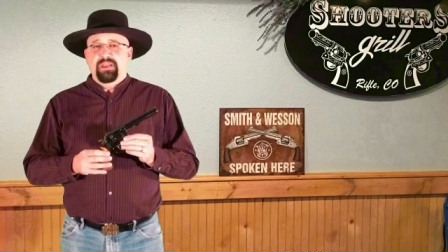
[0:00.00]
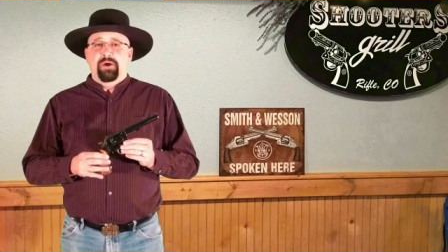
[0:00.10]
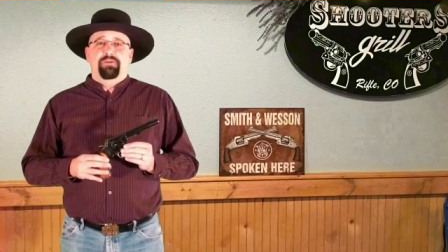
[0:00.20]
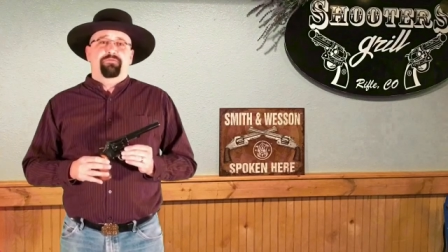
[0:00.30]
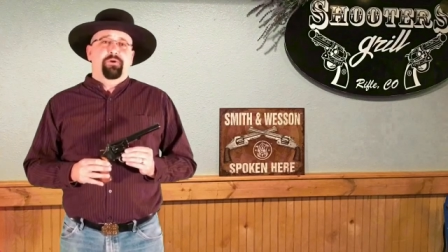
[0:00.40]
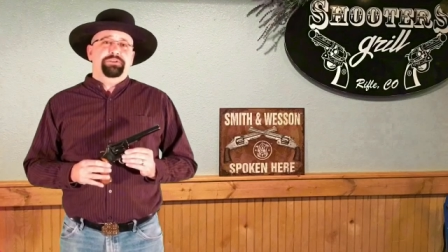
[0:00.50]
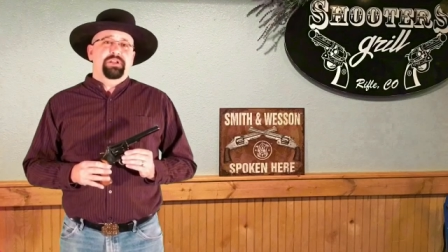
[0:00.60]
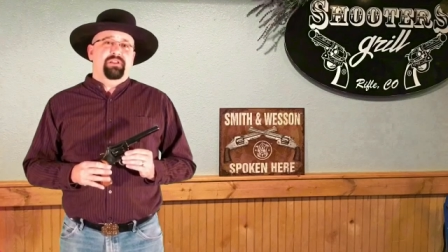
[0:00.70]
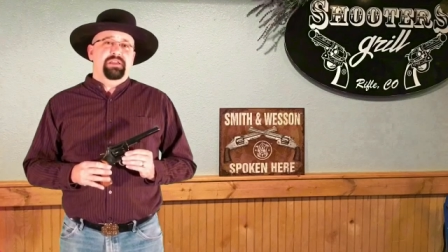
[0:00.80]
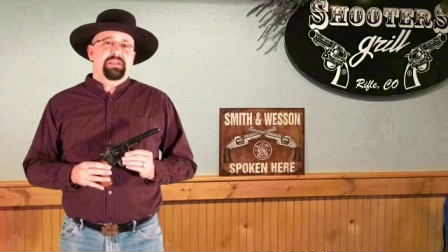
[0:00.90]
Now,
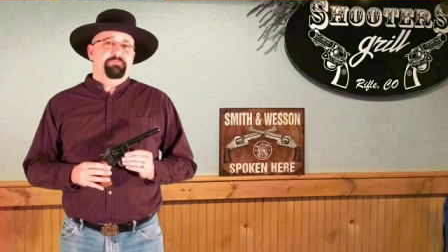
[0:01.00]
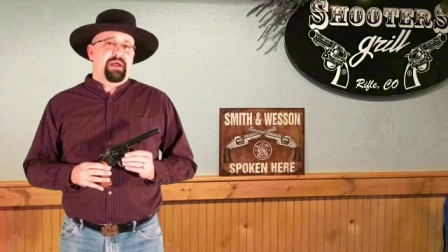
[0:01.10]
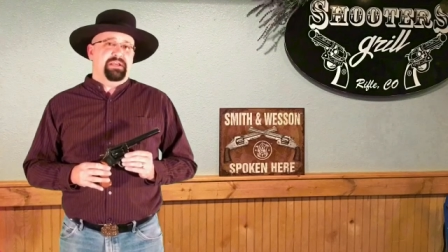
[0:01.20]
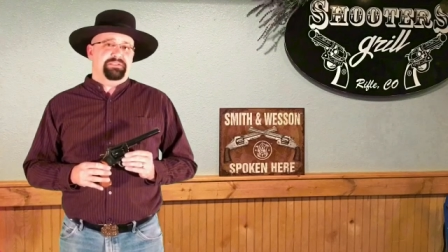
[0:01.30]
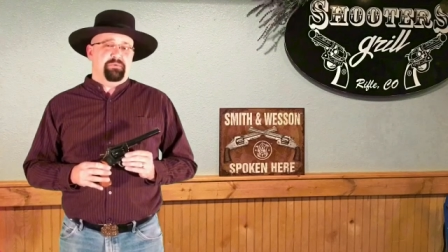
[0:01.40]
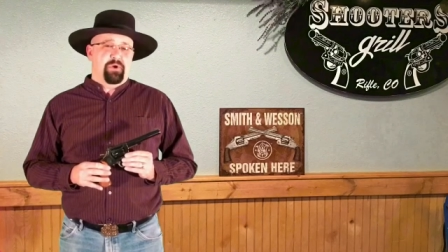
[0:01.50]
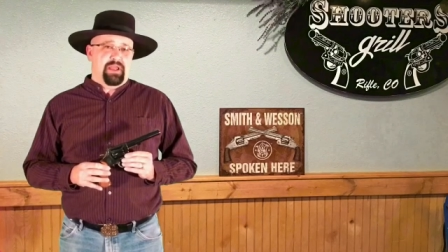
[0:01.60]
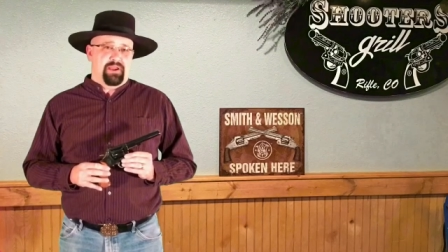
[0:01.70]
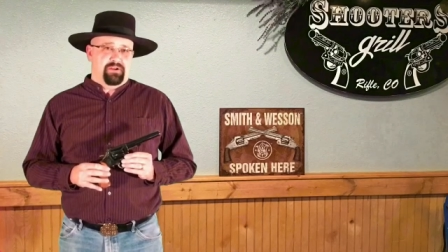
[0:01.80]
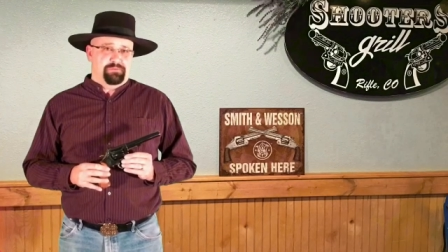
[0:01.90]
unfortunately, he passed
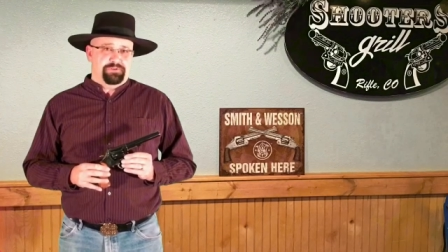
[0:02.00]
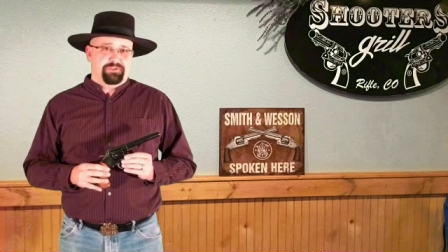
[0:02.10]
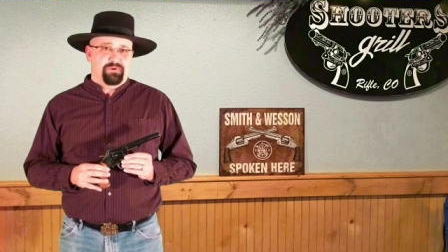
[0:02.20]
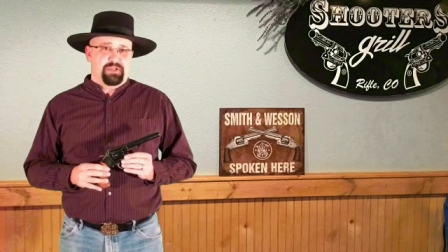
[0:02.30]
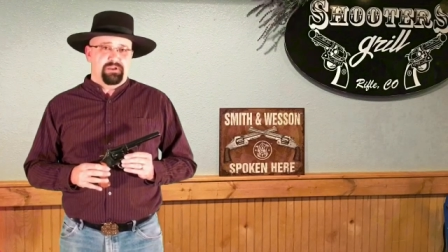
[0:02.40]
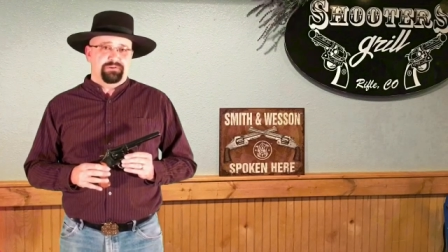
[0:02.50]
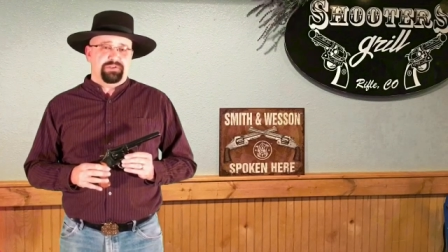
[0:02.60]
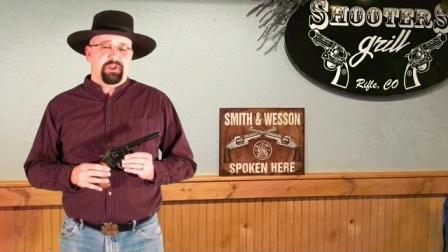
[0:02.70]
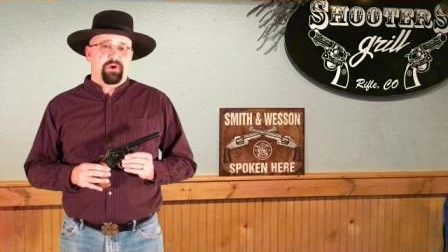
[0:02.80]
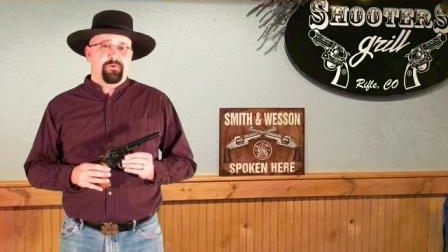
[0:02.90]
away almost three years
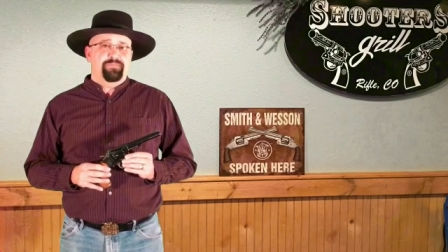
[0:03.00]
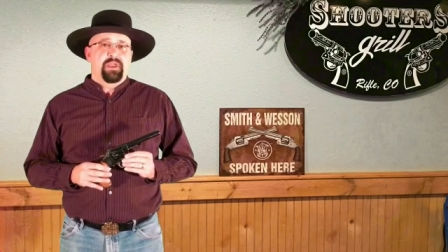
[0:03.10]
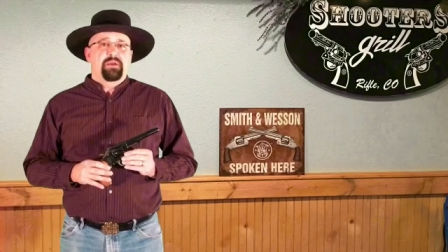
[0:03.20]
ago,